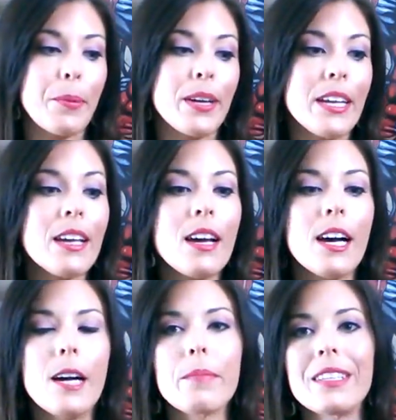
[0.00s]
pretty.
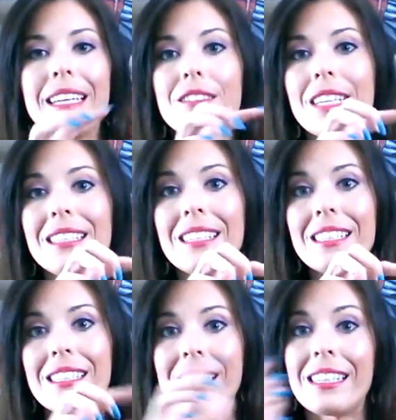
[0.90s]
The downside to
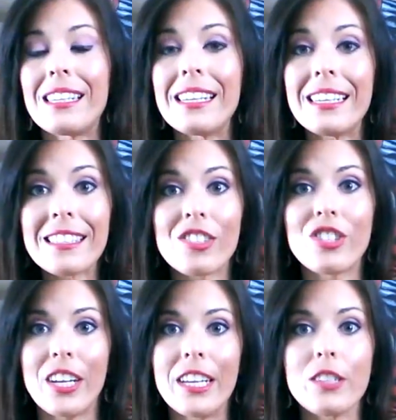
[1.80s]
this is it is
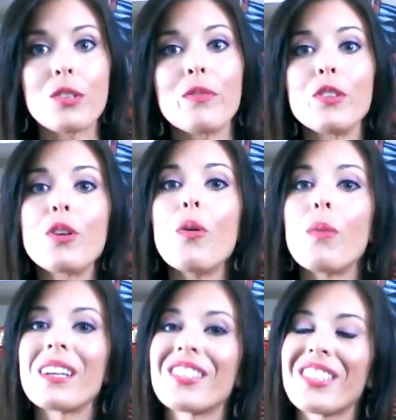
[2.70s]
shiny, so if you don't
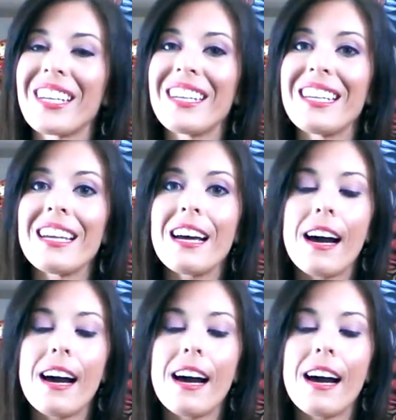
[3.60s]
want a shiny